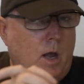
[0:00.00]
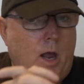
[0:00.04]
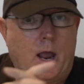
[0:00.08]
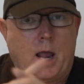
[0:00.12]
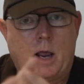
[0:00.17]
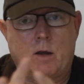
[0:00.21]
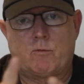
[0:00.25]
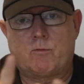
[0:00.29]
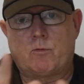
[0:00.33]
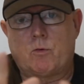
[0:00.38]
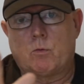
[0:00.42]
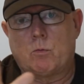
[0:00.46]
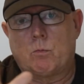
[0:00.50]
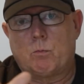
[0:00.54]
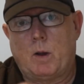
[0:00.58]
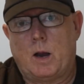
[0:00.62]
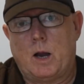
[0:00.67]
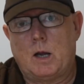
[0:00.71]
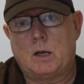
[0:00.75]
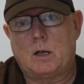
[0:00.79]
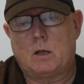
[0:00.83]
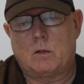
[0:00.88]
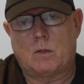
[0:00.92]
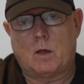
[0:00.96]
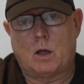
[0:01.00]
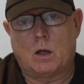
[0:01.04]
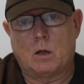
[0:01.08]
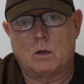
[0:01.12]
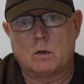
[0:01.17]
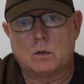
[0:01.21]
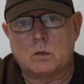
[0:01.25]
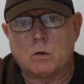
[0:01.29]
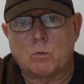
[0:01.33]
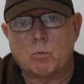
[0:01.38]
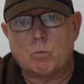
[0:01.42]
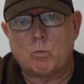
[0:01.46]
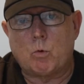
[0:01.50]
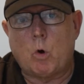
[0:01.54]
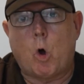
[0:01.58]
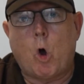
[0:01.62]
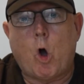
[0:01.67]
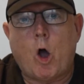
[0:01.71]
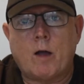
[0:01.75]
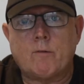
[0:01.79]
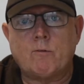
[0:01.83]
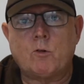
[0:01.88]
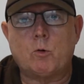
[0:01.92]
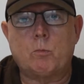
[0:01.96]
And from any of those
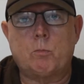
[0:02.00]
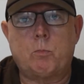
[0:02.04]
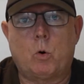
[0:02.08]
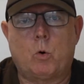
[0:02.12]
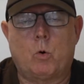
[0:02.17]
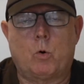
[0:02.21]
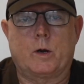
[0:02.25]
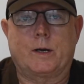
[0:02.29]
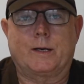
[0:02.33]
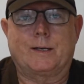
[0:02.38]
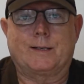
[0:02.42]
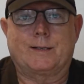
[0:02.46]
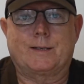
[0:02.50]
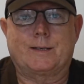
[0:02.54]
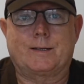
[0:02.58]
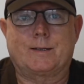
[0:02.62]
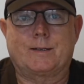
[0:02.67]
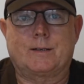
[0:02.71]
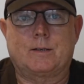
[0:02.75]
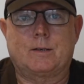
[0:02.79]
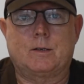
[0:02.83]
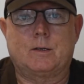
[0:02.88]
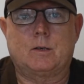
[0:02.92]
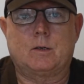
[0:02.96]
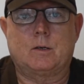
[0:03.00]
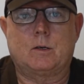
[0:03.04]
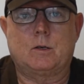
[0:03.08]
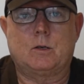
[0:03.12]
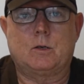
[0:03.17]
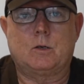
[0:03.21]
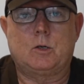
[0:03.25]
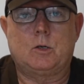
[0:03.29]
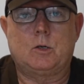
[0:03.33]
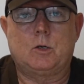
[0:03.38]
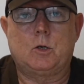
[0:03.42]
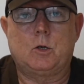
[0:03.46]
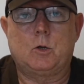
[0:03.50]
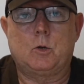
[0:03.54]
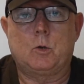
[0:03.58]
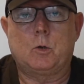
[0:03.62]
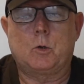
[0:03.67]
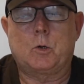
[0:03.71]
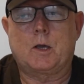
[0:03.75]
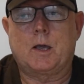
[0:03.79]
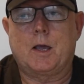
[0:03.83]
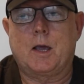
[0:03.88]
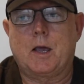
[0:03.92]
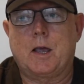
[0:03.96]
arrival points,
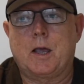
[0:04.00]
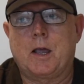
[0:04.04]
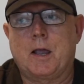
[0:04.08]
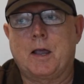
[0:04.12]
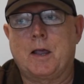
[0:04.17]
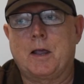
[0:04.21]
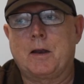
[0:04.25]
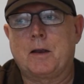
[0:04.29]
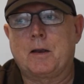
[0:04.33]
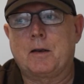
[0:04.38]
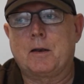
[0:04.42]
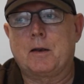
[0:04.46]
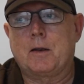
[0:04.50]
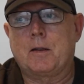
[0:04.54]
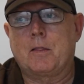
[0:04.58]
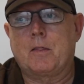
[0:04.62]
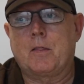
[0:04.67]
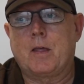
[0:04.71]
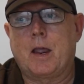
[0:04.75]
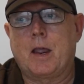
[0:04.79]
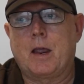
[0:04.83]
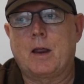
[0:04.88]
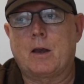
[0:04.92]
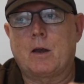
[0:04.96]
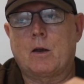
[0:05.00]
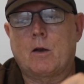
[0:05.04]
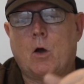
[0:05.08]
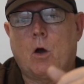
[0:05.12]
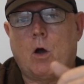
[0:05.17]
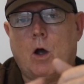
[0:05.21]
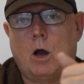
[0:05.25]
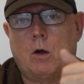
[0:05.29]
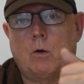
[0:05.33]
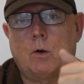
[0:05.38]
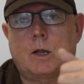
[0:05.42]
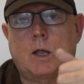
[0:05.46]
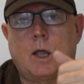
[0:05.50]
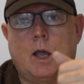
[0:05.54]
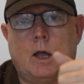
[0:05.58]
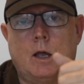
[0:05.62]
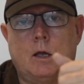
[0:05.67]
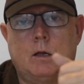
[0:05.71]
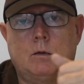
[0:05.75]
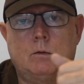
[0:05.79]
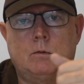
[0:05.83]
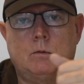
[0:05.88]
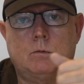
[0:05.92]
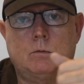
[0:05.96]
you can then hire a
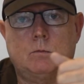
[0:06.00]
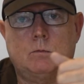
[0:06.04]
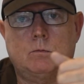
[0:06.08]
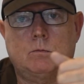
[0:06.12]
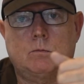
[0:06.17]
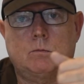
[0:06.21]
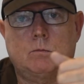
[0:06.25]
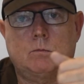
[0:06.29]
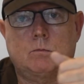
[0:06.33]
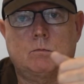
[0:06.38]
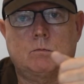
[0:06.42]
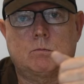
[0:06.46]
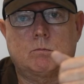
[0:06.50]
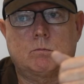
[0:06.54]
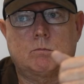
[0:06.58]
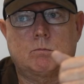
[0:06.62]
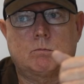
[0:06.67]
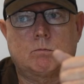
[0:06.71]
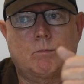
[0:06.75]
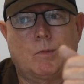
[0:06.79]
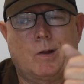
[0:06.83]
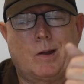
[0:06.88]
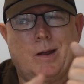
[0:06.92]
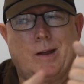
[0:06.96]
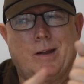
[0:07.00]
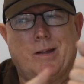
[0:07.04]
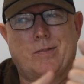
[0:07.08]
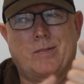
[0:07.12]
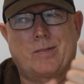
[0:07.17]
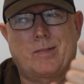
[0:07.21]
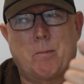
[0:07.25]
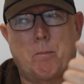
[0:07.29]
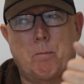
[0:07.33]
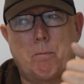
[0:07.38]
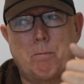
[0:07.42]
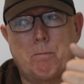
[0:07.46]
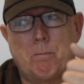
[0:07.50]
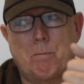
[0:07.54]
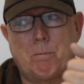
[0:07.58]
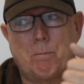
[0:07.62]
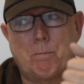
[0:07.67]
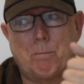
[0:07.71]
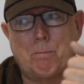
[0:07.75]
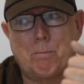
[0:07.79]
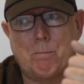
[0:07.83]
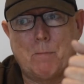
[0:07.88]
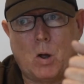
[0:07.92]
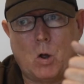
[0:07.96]
car. At the
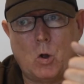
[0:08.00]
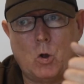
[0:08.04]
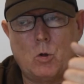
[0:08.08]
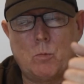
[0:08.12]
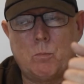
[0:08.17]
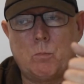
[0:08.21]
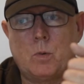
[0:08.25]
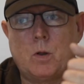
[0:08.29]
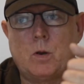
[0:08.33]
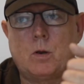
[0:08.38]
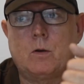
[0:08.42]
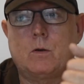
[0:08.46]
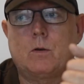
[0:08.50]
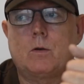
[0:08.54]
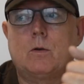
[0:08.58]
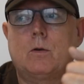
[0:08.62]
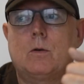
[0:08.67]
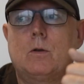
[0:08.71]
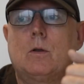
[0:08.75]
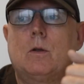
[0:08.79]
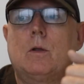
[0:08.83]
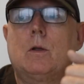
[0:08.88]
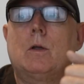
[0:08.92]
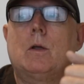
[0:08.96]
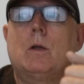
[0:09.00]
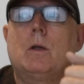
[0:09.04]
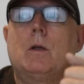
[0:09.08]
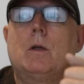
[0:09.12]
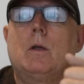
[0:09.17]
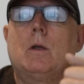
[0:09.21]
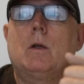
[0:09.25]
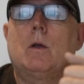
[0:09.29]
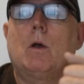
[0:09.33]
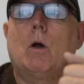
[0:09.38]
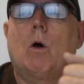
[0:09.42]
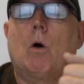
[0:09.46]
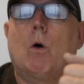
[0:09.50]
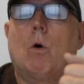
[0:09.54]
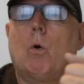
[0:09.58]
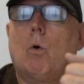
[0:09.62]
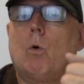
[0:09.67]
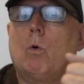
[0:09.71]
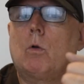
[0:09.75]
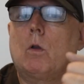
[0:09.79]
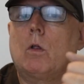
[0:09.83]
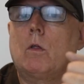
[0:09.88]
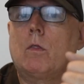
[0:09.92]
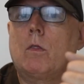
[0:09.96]
moment,
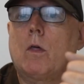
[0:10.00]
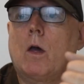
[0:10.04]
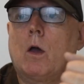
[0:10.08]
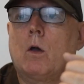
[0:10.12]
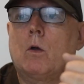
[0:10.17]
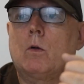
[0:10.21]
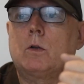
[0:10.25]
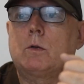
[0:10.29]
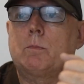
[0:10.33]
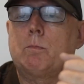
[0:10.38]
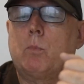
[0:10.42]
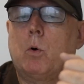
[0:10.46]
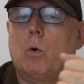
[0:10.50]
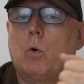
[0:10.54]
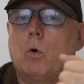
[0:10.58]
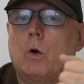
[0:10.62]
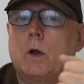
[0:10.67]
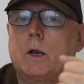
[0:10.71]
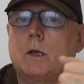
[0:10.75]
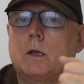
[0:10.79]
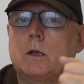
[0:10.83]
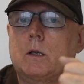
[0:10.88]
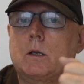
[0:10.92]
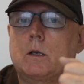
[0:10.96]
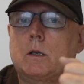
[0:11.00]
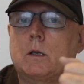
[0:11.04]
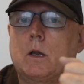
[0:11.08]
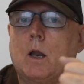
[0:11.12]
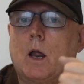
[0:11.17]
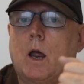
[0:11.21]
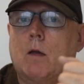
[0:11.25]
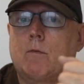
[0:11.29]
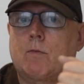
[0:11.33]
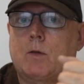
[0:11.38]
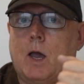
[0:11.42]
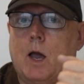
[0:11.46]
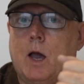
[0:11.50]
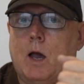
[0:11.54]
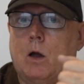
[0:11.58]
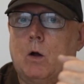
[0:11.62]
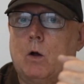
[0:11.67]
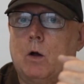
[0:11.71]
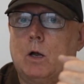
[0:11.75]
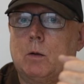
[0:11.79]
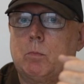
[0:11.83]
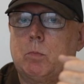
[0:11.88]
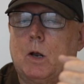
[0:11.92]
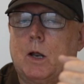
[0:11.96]
all of those points have car
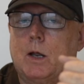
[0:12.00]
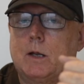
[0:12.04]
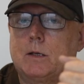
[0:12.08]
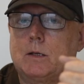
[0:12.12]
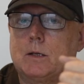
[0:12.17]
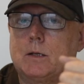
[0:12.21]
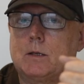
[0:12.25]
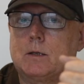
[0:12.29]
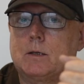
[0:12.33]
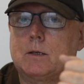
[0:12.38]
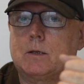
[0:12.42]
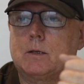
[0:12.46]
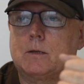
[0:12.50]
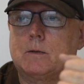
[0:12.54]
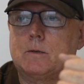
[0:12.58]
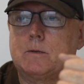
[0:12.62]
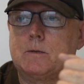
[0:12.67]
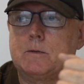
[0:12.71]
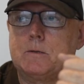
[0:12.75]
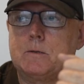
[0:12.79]
hire places.